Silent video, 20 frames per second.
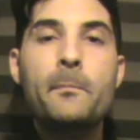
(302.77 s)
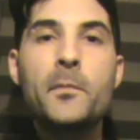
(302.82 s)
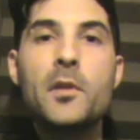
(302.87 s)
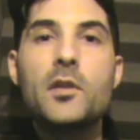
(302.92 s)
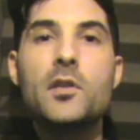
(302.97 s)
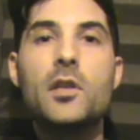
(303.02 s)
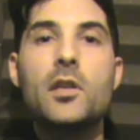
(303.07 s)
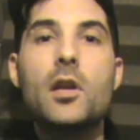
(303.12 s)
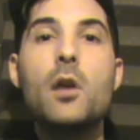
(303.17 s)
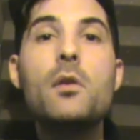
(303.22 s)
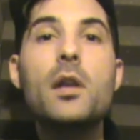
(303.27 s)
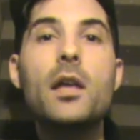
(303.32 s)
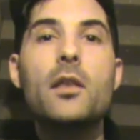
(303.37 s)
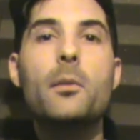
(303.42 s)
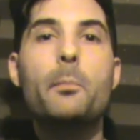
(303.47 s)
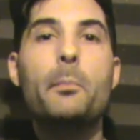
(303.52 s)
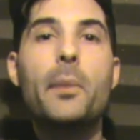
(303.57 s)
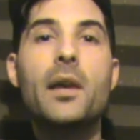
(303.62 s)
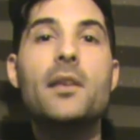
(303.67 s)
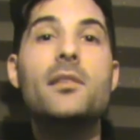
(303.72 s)
So don't let
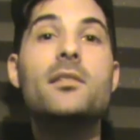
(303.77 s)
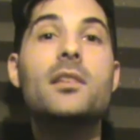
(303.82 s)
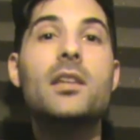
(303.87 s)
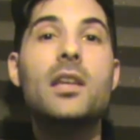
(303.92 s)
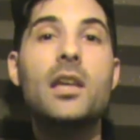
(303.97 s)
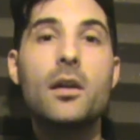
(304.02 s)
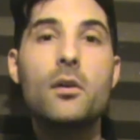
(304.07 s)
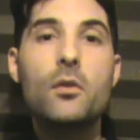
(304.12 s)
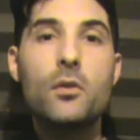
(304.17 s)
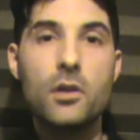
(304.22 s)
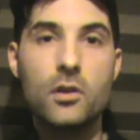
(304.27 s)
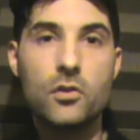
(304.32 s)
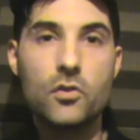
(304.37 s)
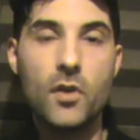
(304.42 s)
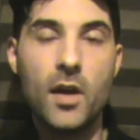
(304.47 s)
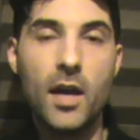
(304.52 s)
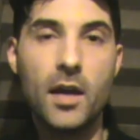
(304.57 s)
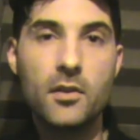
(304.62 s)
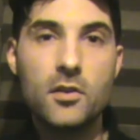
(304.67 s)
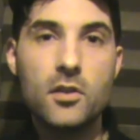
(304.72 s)
the bass kill your
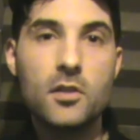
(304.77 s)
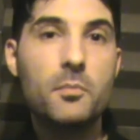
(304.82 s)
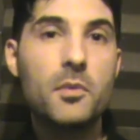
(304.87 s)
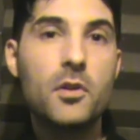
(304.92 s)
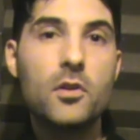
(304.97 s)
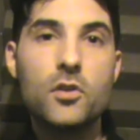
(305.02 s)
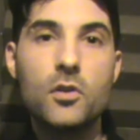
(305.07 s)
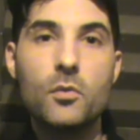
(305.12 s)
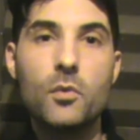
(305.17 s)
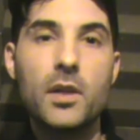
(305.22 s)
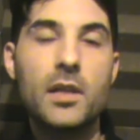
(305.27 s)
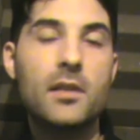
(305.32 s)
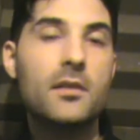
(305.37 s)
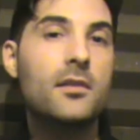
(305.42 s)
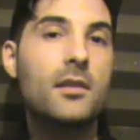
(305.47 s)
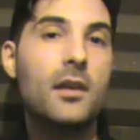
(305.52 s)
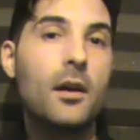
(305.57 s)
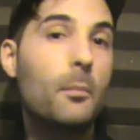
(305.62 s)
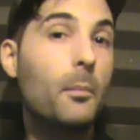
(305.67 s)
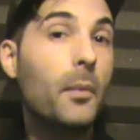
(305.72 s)
track just because you want it to
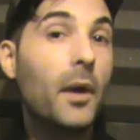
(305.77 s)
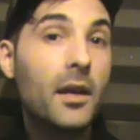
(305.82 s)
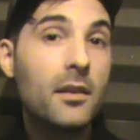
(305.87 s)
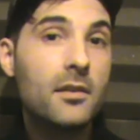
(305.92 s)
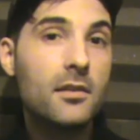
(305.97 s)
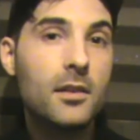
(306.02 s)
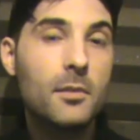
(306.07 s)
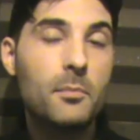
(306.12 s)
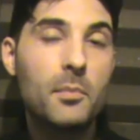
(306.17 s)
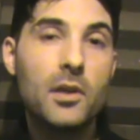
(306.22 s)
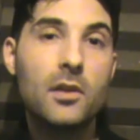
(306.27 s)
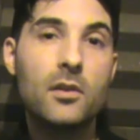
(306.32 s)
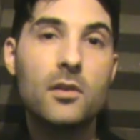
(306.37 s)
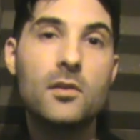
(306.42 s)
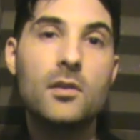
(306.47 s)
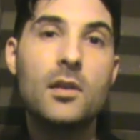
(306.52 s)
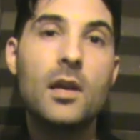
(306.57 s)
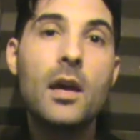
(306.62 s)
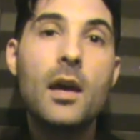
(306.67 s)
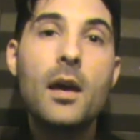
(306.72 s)
sound bassy,
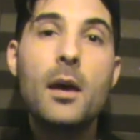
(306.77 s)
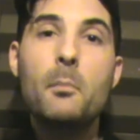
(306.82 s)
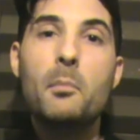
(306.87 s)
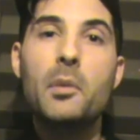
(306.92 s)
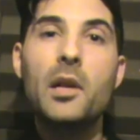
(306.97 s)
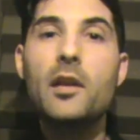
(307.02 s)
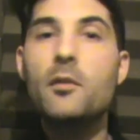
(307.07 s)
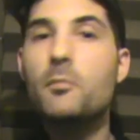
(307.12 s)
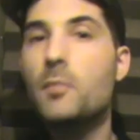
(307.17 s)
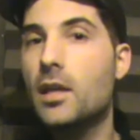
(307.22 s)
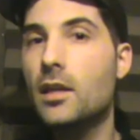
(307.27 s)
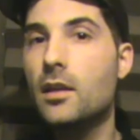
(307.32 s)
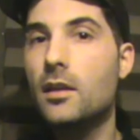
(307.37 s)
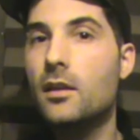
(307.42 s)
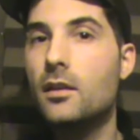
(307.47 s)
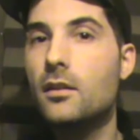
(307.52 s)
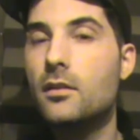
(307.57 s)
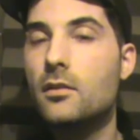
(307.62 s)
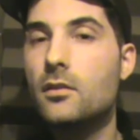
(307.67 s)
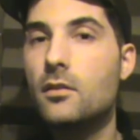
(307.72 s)
because believe me,
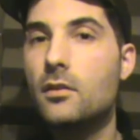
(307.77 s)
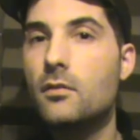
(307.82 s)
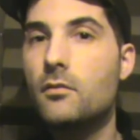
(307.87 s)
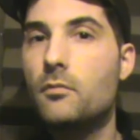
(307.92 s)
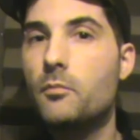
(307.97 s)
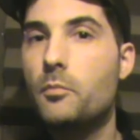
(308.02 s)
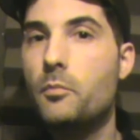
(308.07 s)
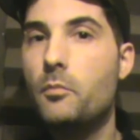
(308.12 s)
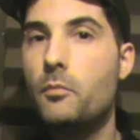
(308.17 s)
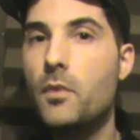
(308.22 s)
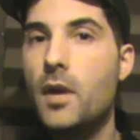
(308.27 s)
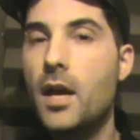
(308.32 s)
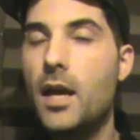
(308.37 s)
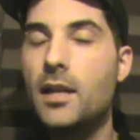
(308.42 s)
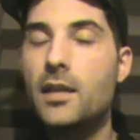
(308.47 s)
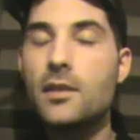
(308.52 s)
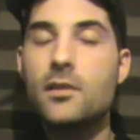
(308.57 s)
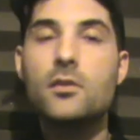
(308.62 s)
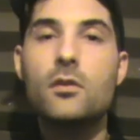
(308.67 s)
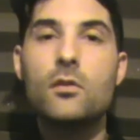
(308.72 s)

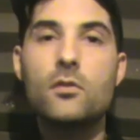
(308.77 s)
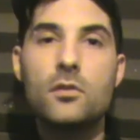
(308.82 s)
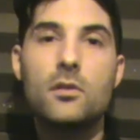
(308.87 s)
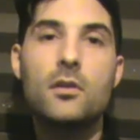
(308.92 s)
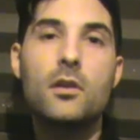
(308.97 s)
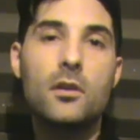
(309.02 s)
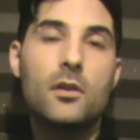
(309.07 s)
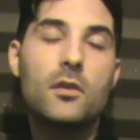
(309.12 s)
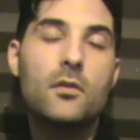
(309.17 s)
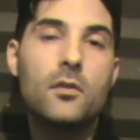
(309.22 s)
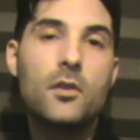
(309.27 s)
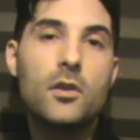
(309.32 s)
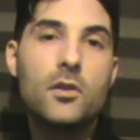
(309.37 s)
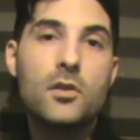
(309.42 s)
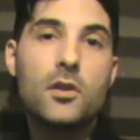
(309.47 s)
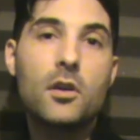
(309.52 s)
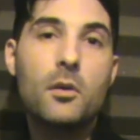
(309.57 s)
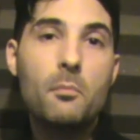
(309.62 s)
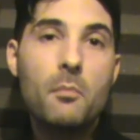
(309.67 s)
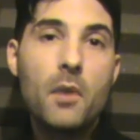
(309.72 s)
any song
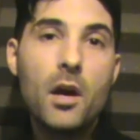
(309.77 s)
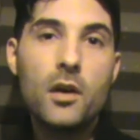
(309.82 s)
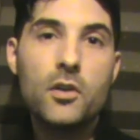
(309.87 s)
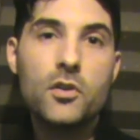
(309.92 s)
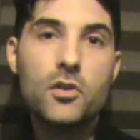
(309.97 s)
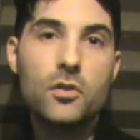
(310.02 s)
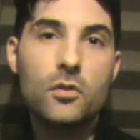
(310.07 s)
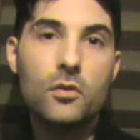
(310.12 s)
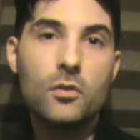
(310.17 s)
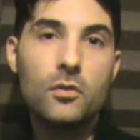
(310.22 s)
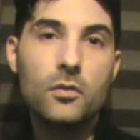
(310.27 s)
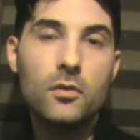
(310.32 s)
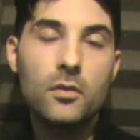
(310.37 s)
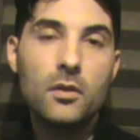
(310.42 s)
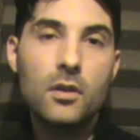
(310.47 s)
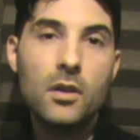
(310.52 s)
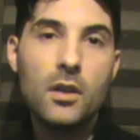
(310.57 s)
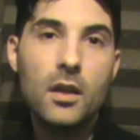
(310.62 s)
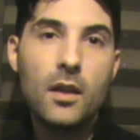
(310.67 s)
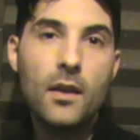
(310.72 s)
that's commercial,
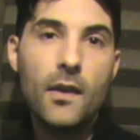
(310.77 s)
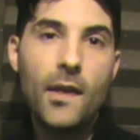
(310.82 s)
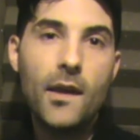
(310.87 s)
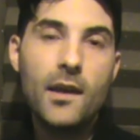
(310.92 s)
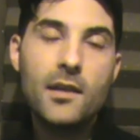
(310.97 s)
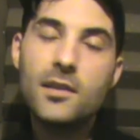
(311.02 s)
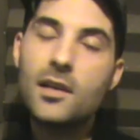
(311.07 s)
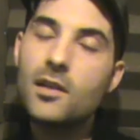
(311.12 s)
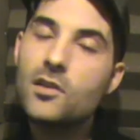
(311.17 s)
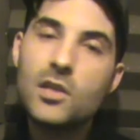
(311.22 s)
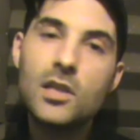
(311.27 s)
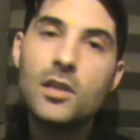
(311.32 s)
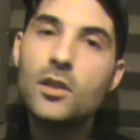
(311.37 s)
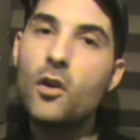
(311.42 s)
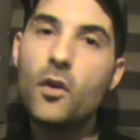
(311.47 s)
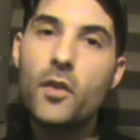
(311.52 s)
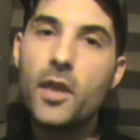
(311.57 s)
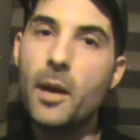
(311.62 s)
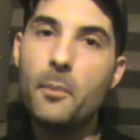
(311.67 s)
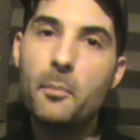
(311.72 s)
it's actually
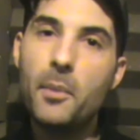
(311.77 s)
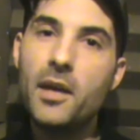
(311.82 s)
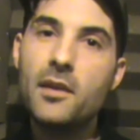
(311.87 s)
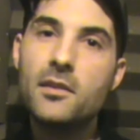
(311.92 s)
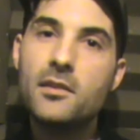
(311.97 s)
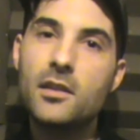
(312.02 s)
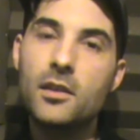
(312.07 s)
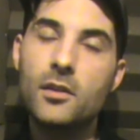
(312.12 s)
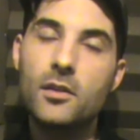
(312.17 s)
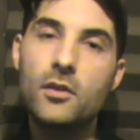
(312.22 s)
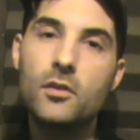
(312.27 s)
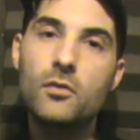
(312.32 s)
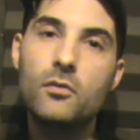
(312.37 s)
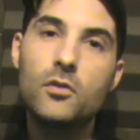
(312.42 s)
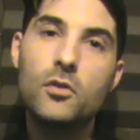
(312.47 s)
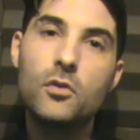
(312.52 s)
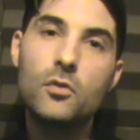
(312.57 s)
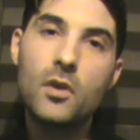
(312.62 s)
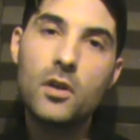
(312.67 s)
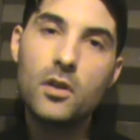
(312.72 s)
not that bassy.
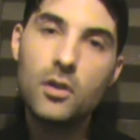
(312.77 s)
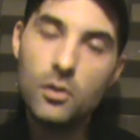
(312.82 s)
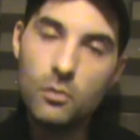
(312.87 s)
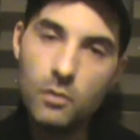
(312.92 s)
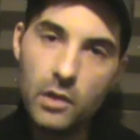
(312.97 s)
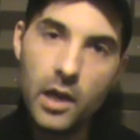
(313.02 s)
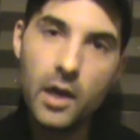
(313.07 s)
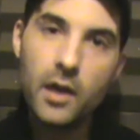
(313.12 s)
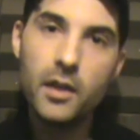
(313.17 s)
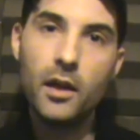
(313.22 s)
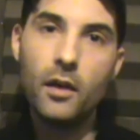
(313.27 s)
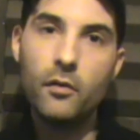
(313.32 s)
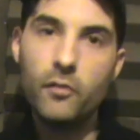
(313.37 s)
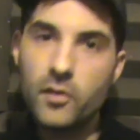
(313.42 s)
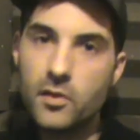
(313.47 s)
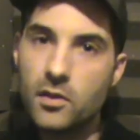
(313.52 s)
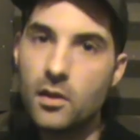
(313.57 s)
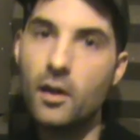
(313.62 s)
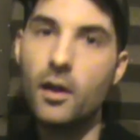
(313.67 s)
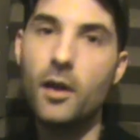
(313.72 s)
You learn over
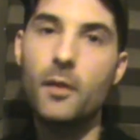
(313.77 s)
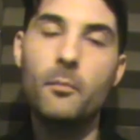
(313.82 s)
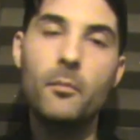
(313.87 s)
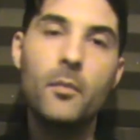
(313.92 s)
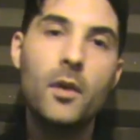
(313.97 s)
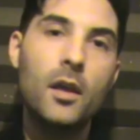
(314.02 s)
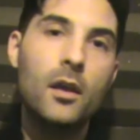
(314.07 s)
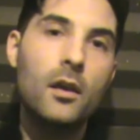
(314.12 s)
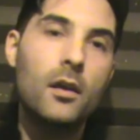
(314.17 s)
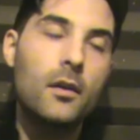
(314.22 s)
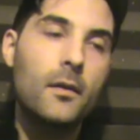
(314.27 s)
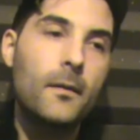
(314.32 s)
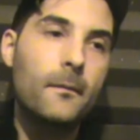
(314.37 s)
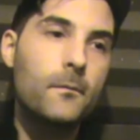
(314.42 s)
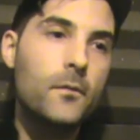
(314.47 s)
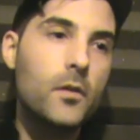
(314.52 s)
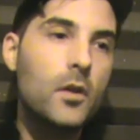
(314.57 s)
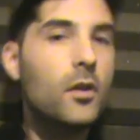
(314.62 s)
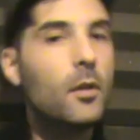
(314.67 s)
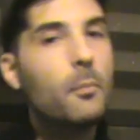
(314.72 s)
time
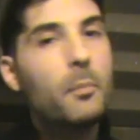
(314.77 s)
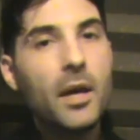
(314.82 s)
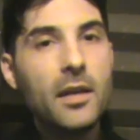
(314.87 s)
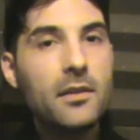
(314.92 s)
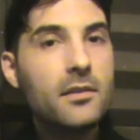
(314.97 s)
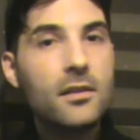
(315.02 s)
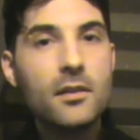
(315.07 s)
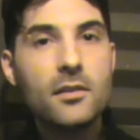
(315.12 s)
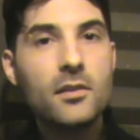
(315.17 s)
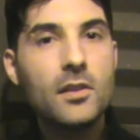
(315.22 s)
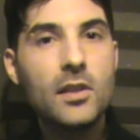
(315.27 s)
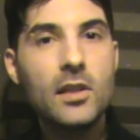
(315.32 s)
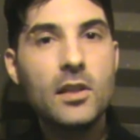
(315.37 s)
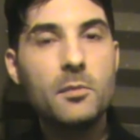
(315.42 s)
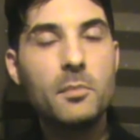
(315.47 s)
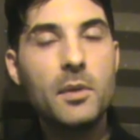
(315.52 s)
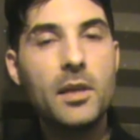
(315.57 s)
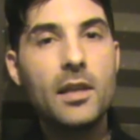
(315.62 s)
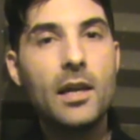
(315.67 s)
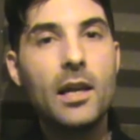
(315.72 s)
that the bass doesn't need
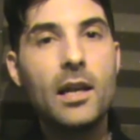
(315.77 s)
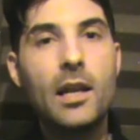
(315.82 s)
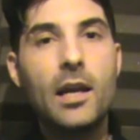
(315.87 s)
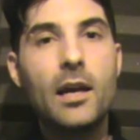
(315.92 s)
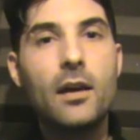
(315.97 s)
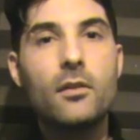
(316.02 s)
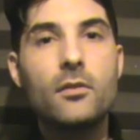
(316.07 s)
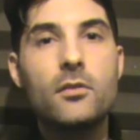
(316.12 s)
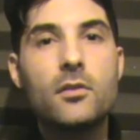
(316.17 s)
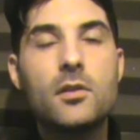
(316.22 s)
to be that loud.